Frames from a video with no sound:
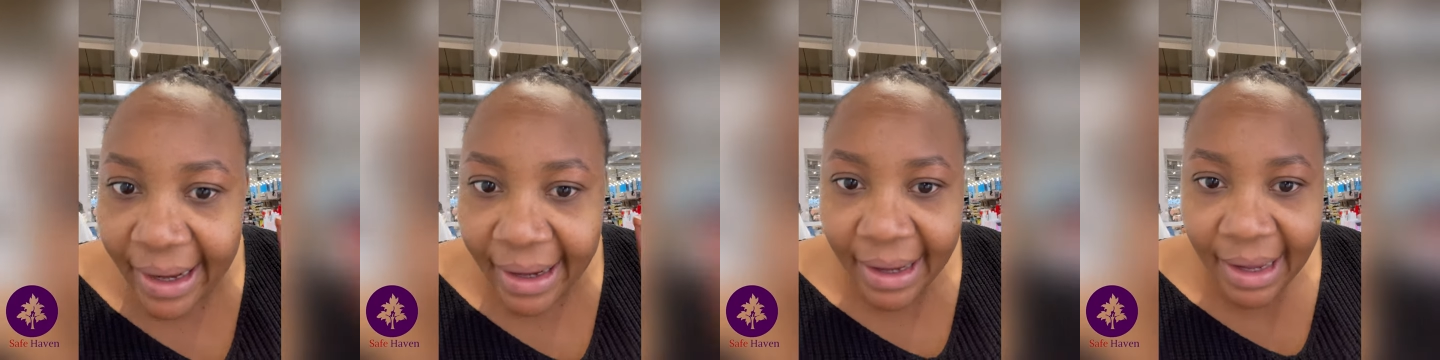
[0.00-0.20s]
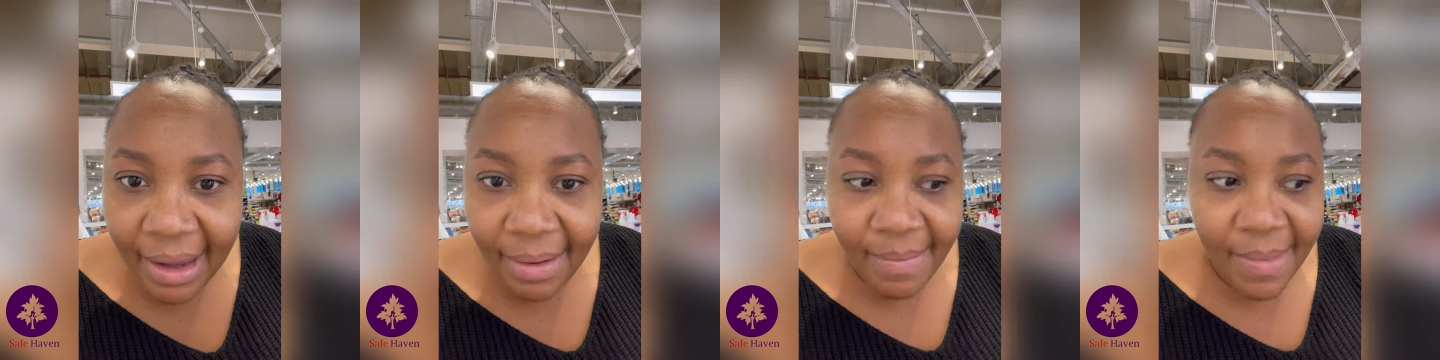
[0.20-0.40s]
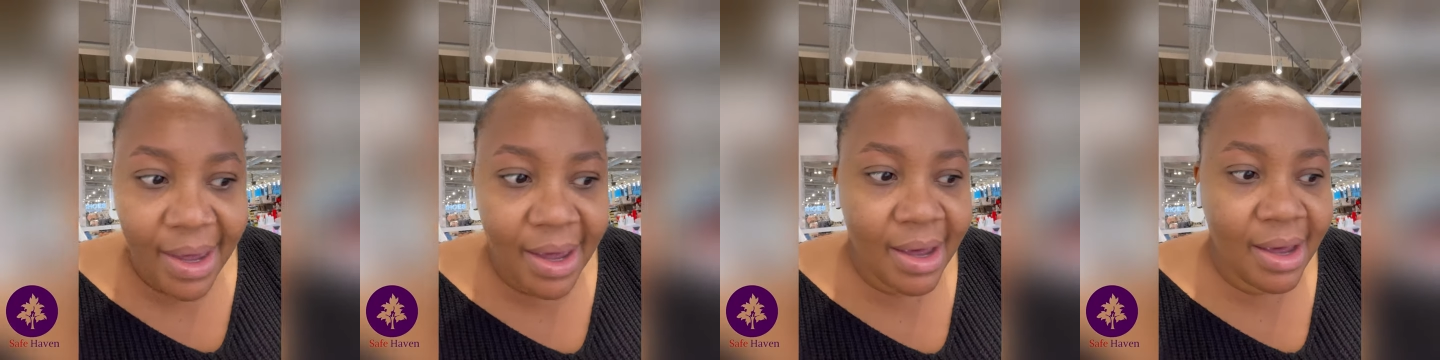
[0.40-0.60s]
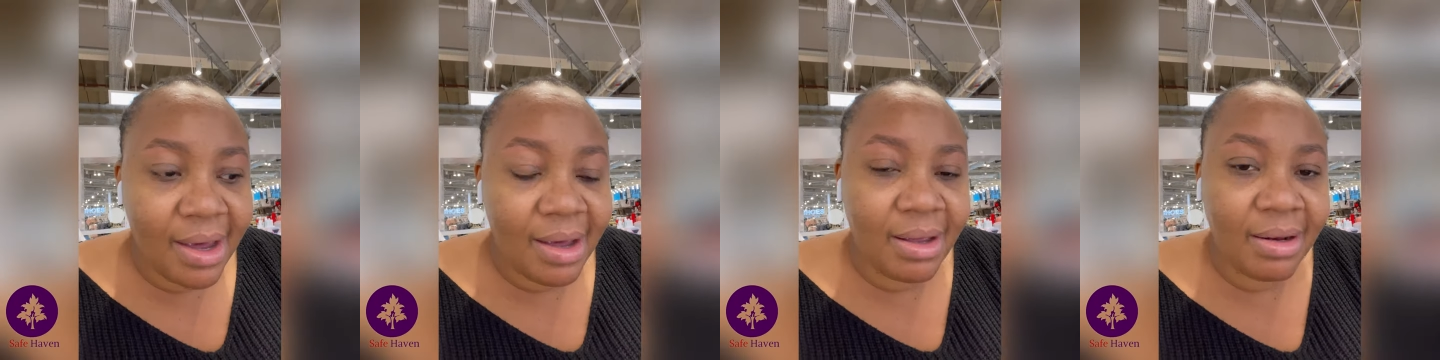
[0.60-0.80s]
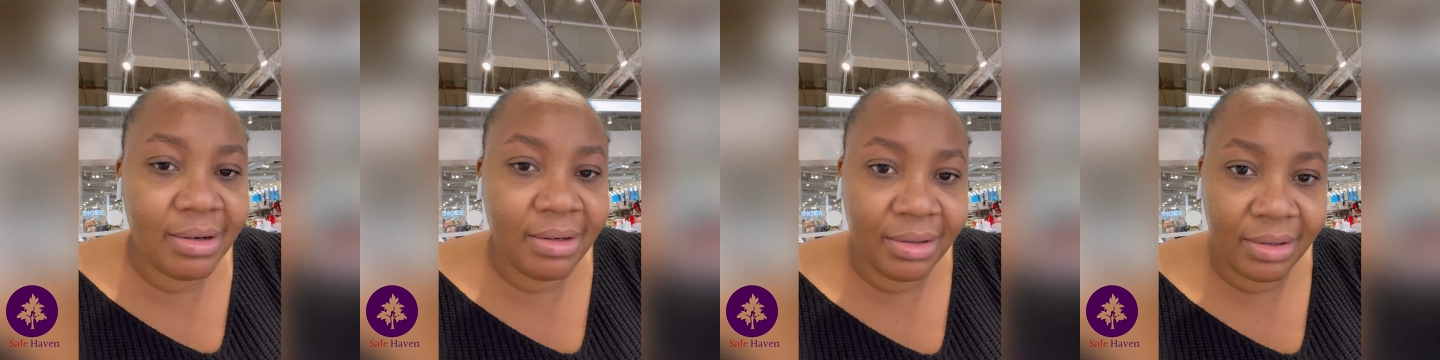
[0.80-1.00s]
came
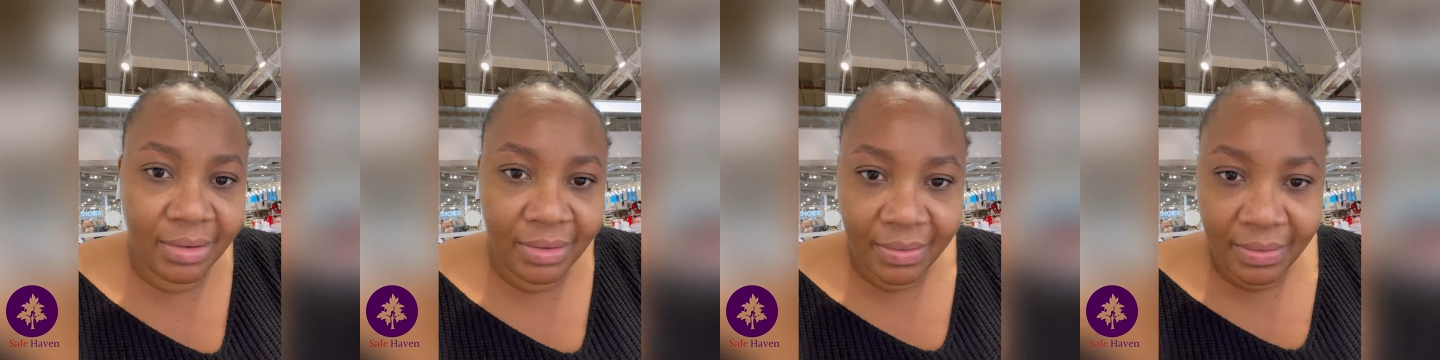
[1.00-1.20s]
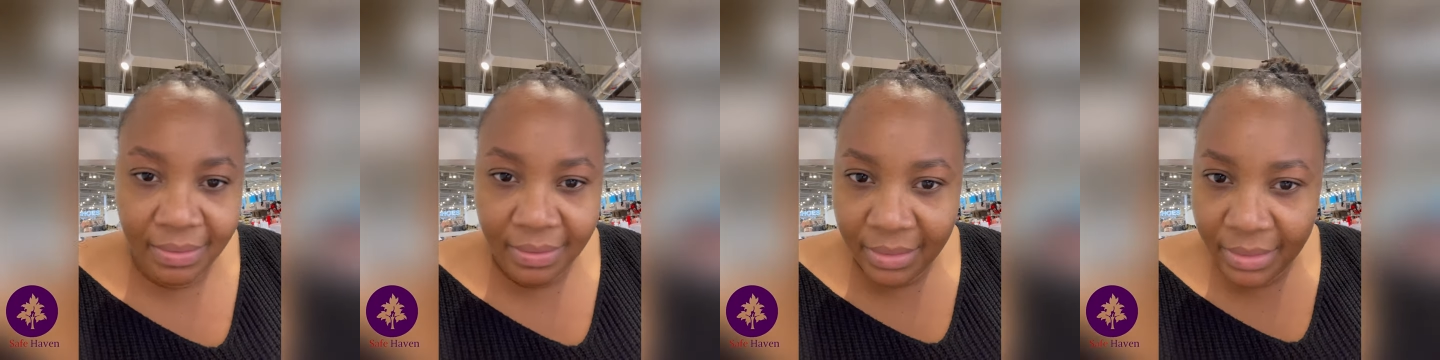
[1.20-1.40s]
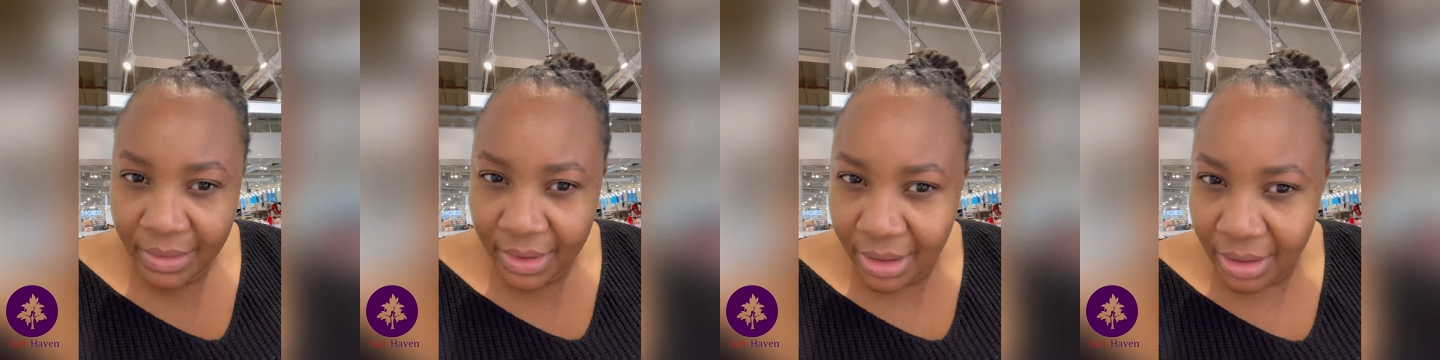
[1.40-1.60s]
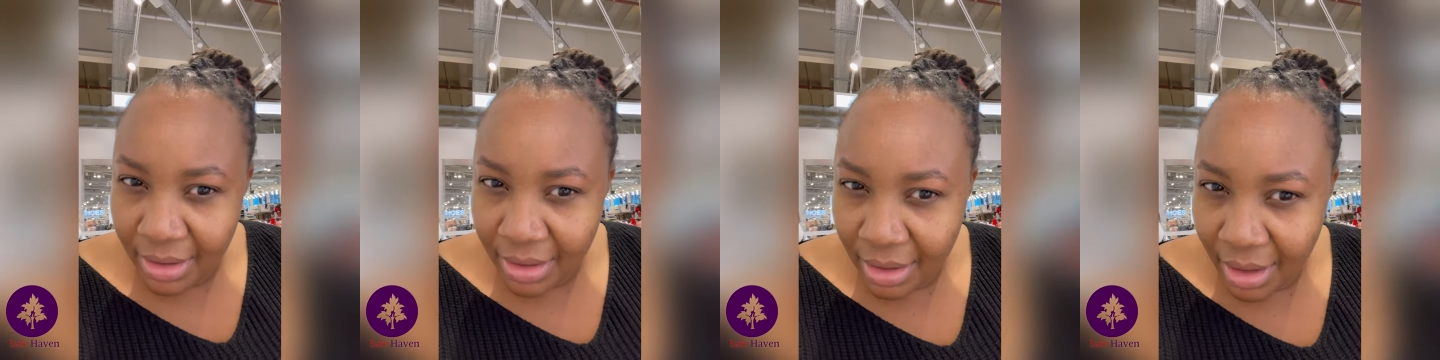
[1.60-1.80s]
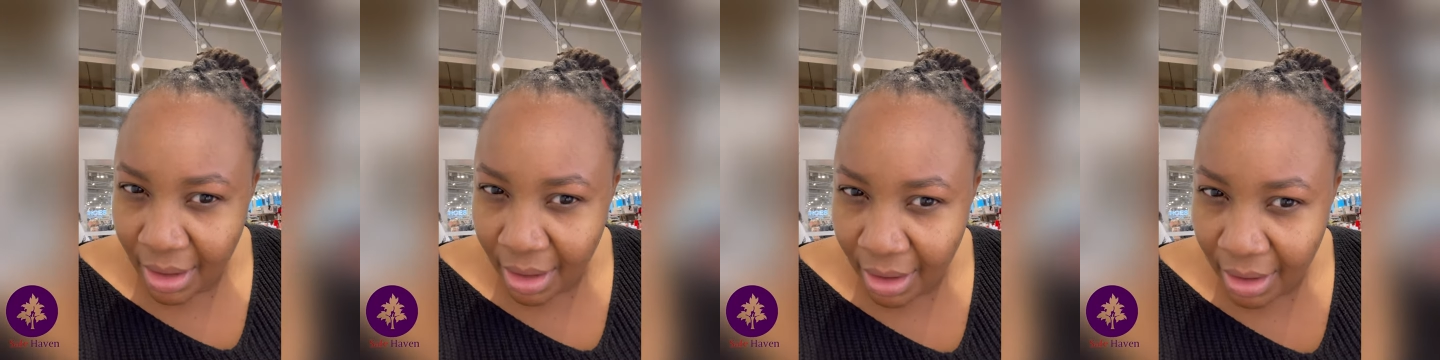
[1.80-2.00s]
in.
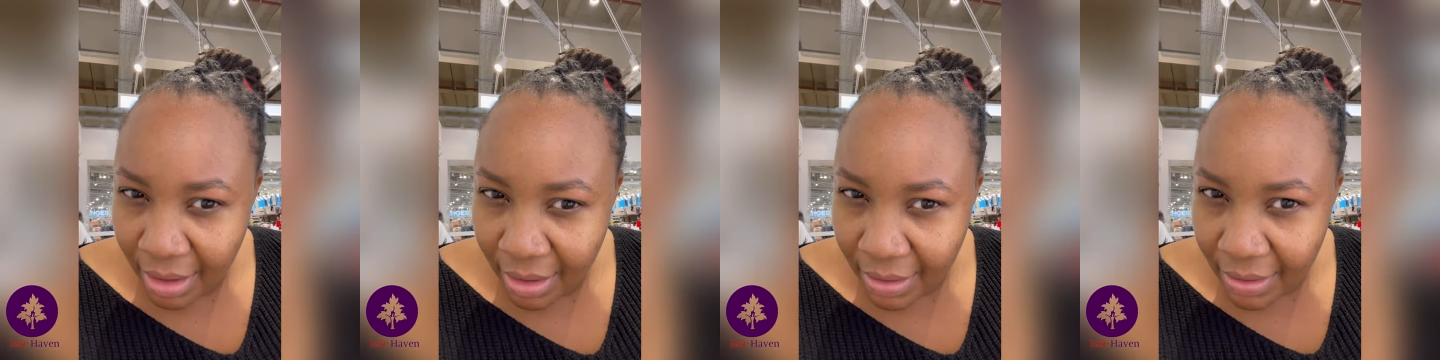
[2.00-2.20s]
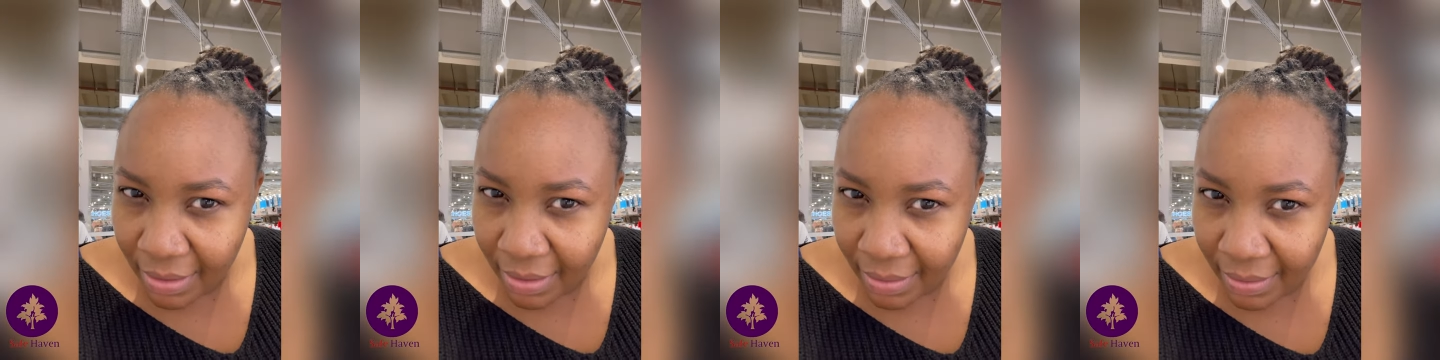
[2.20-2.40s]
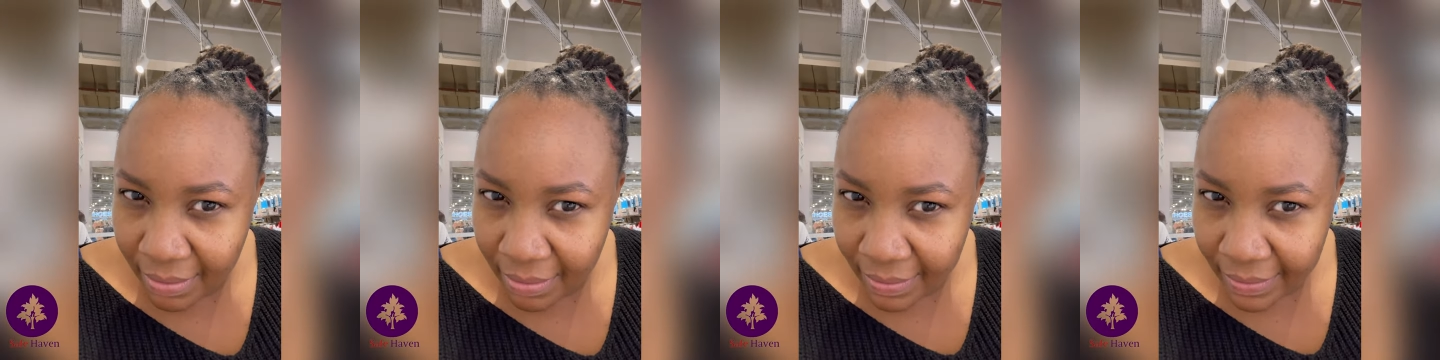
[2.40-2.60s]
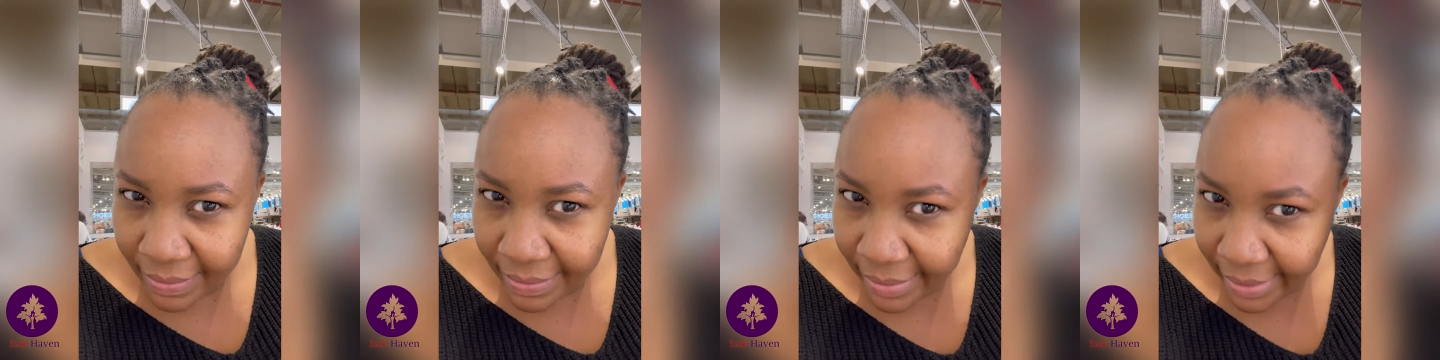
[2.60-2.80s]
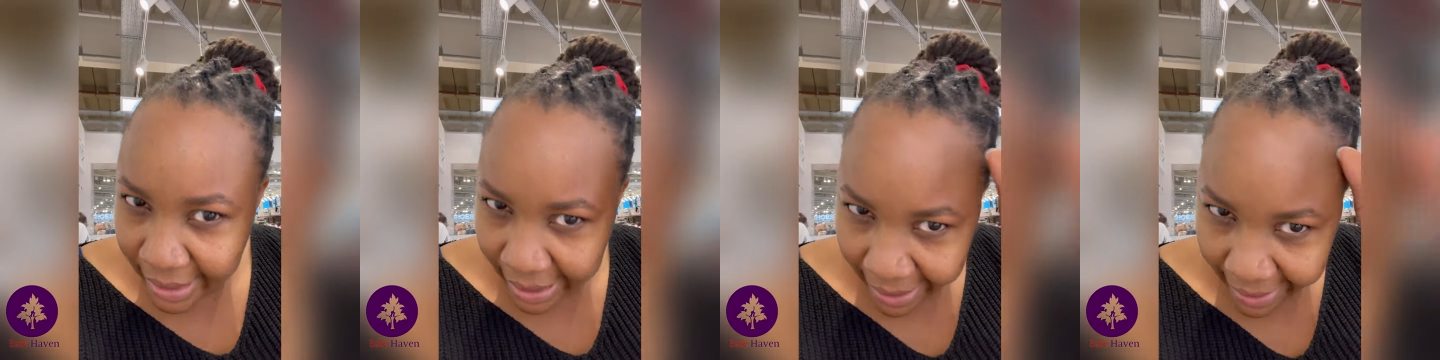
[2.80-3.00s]
So
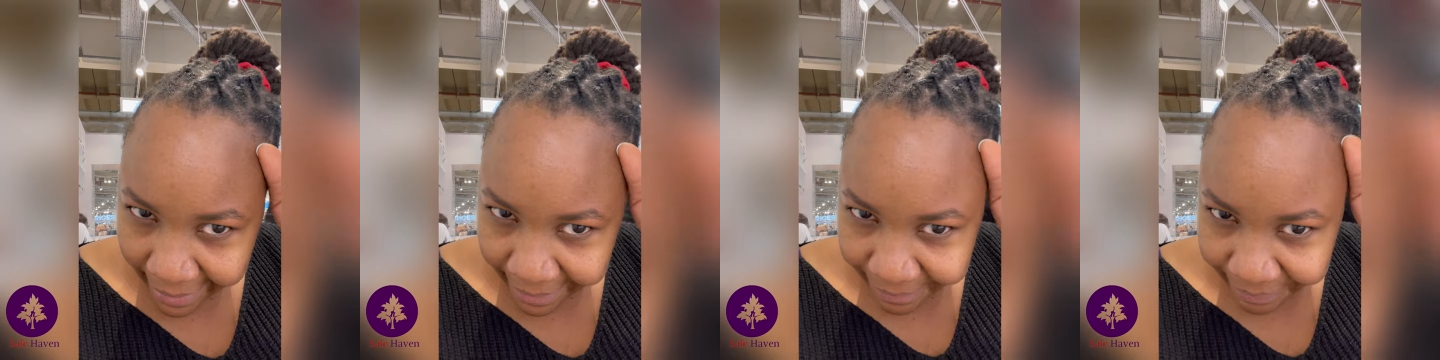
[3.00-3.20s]
yeah,